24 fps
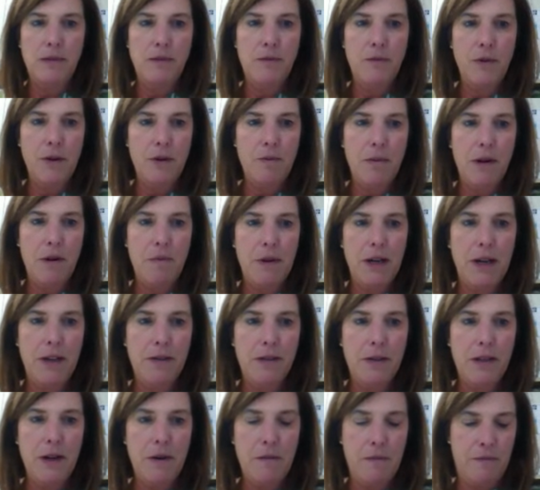where'd my
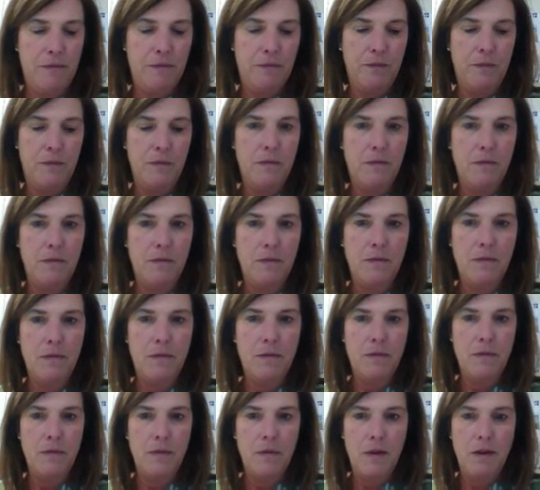mouse go?
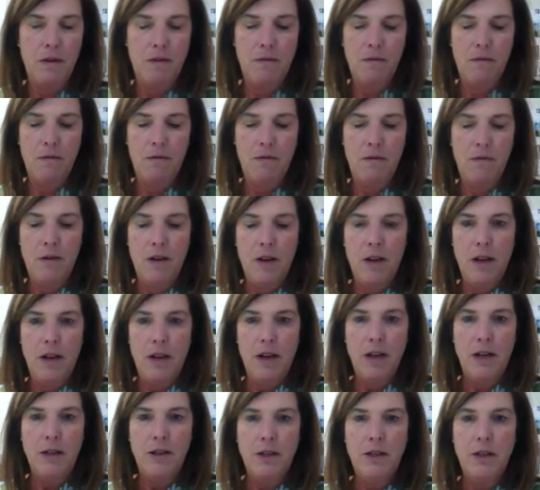
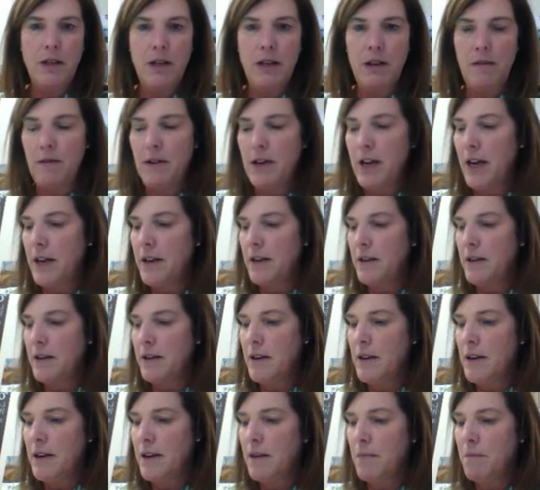I should have
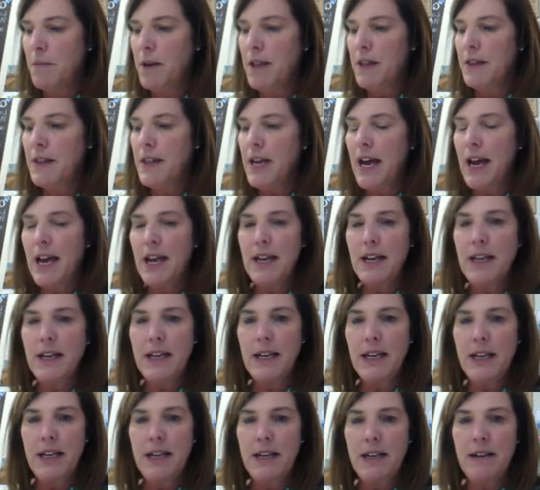gotten
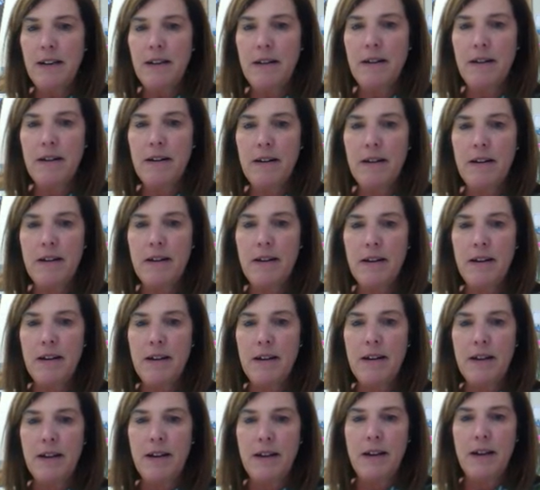methionine,
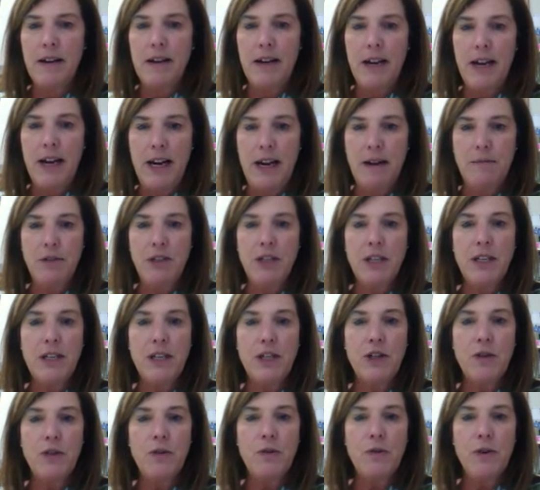and I'm just going
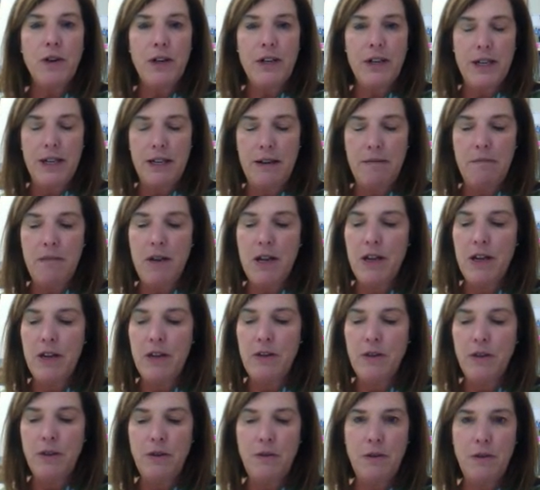to shorten them
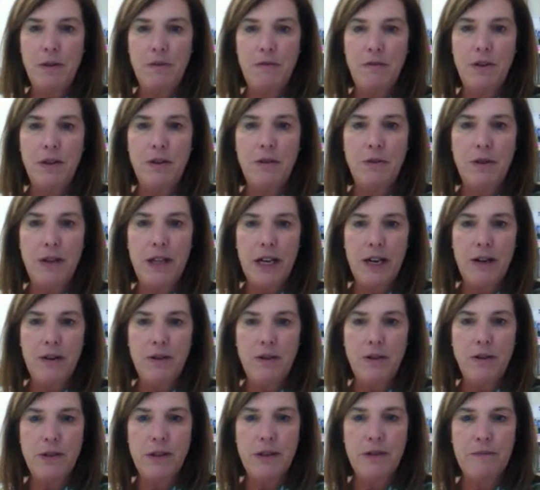to a few
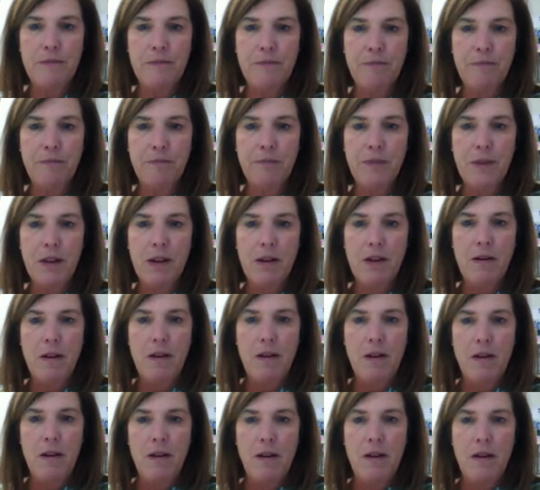letters.
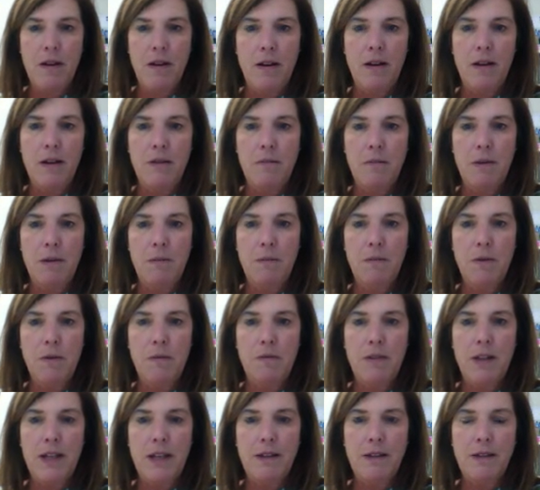Let me
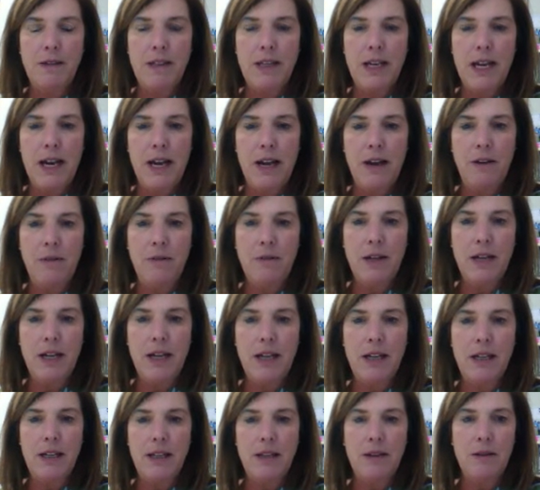move this down
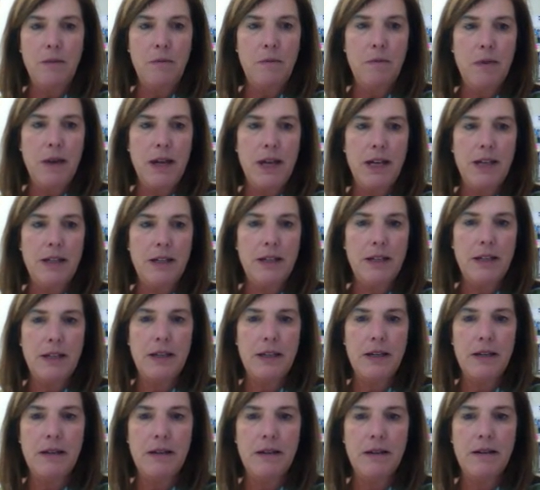a little
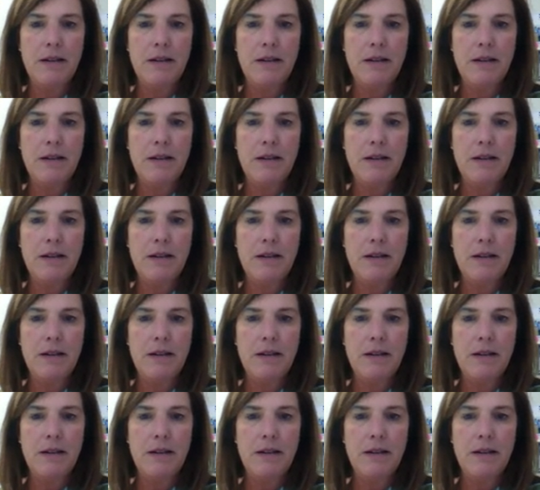bit.